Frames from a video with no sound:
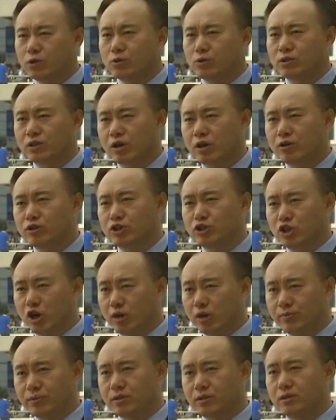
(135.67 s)
100,000
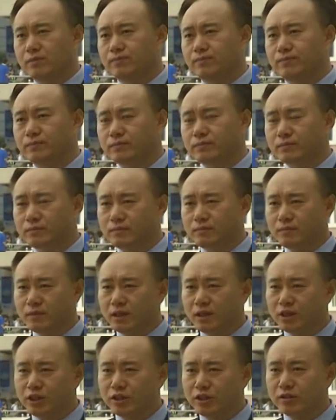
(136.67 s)
jobs
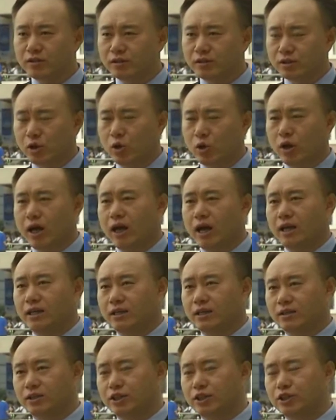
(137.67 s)
in solar,
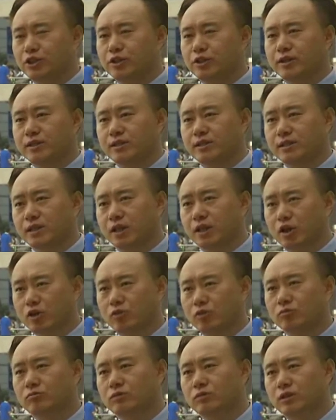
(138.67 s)
you know, in U.S.
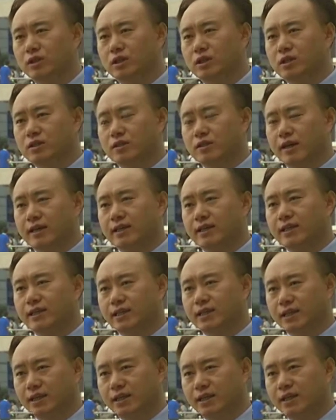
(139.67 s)
alone. So I
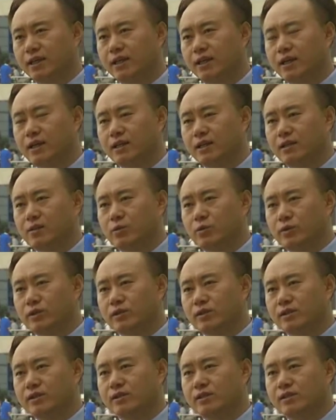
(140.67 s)
think uh, you know,
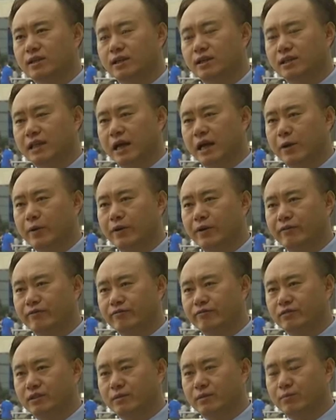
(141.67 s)
with this uh, tariff,
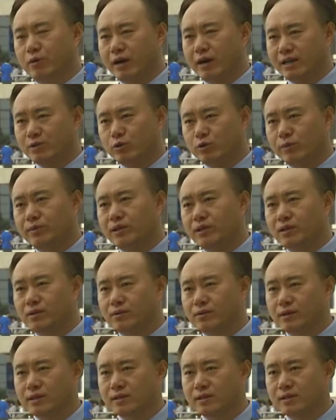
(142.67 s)
you know, price will be
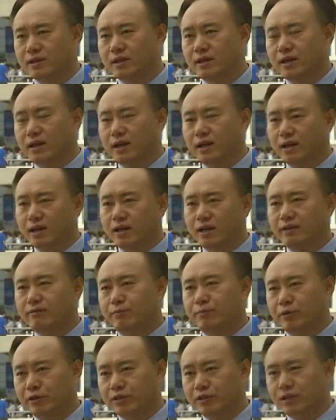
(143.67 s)
increased. A lot
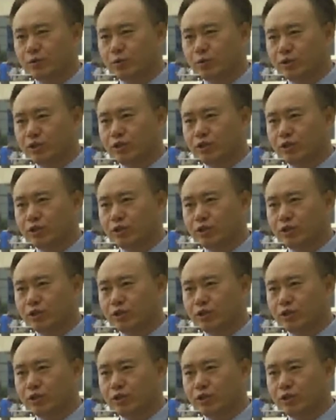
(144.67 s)
of project